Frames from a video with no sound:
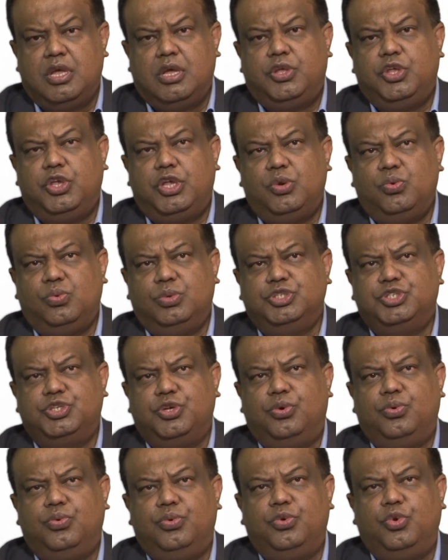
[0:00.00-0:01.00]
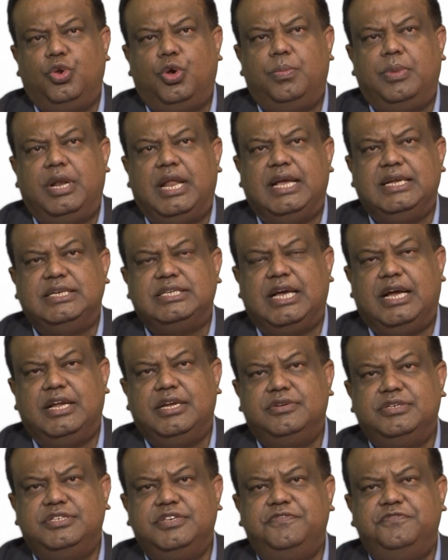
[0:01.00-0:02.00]
You can also nominate
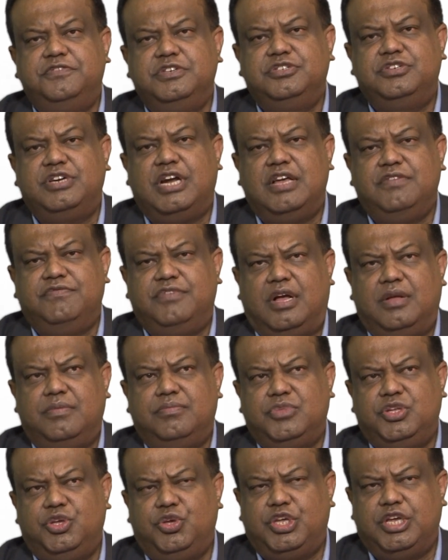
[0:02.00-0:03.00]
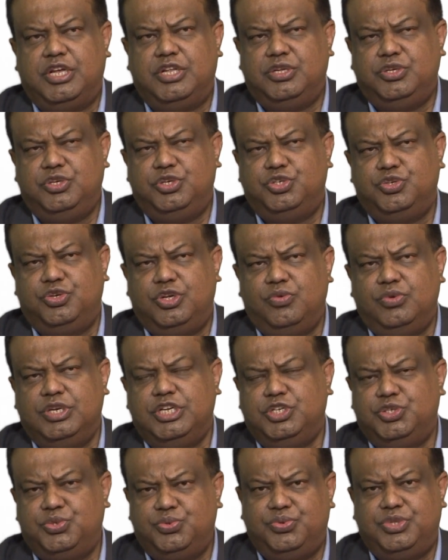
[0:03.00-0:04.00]
a different driver. You should
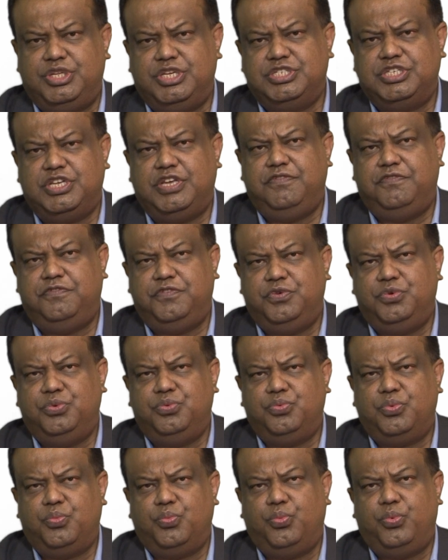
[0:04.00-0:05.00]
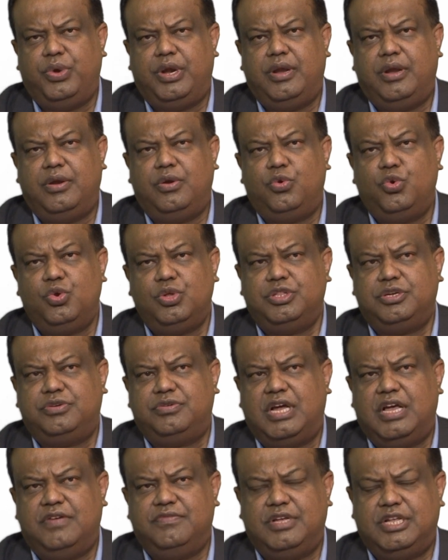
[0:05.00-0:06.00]
only do this if you were not the
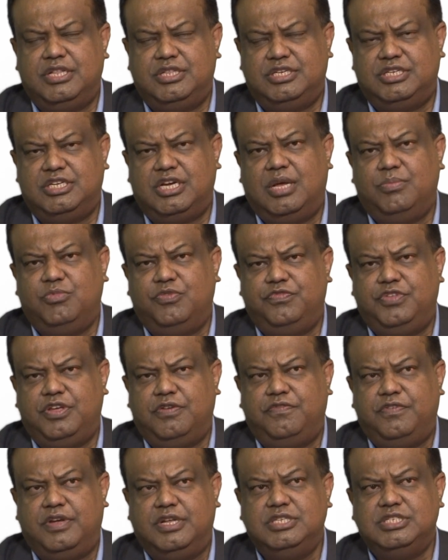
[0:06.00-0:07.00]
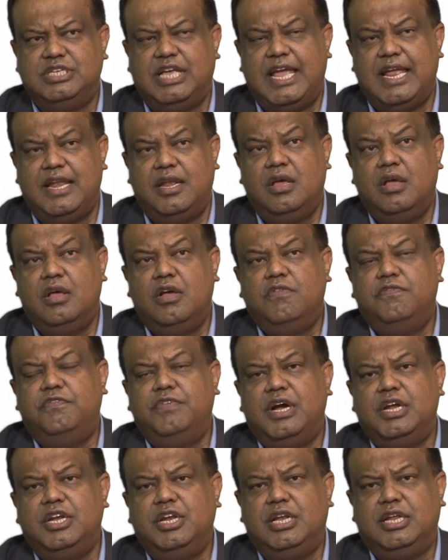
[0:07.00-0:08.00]
driver at the time of the offence. And
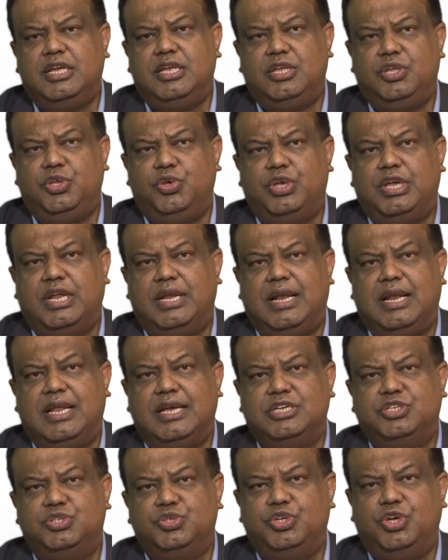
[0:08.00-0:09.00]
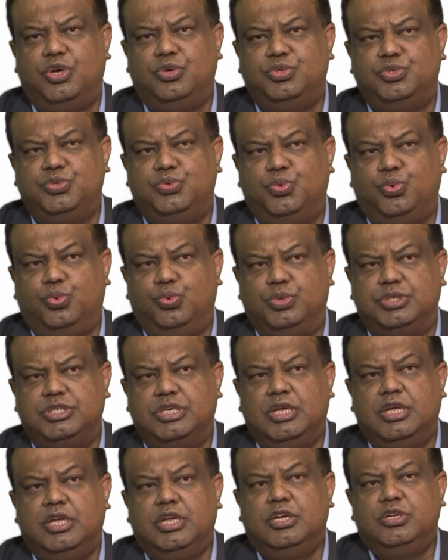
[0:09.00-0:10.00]
finally, you can elect to go to court
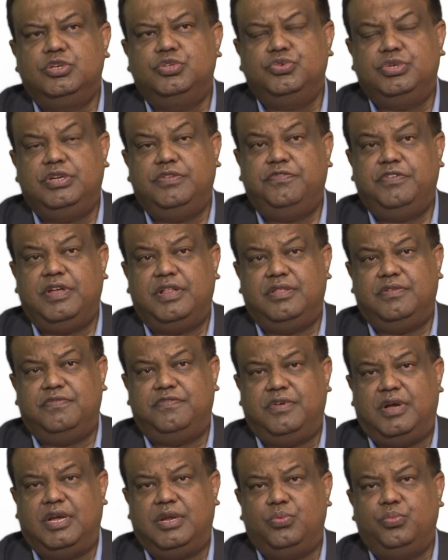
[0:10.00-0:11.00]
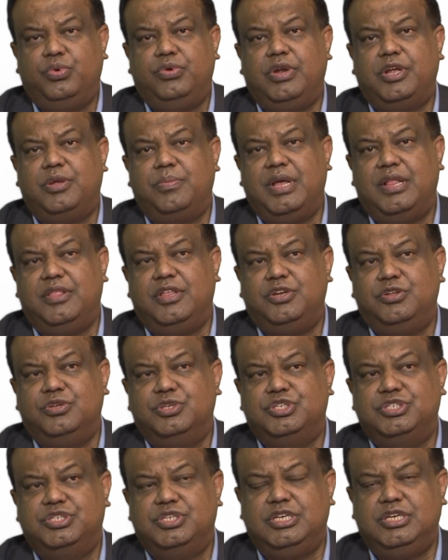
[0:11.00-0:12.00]
to defend the fine. We recommend that you
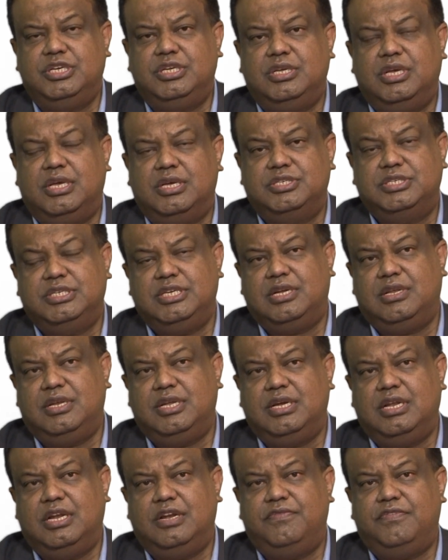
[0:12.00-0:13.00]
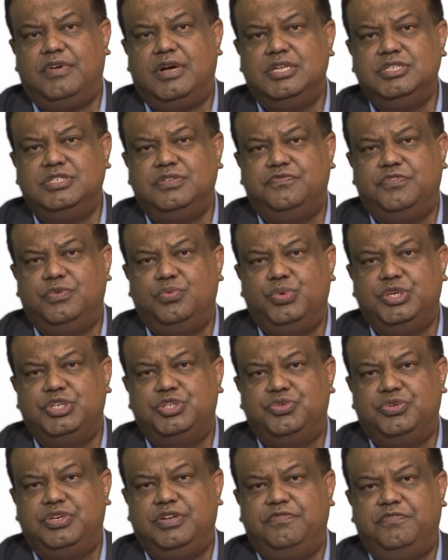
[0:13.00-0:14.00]
seek legal advice if you
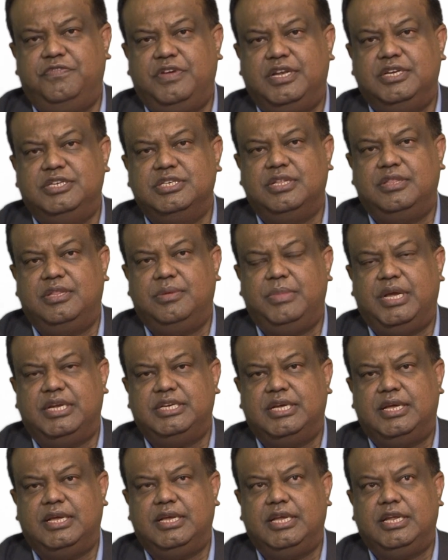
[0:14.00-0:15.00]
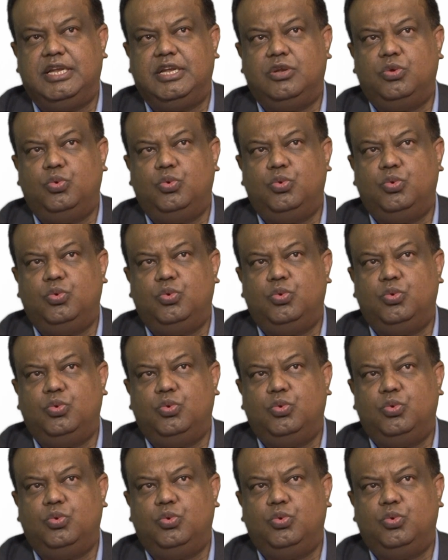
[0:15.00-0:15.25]
wish to defend the matter in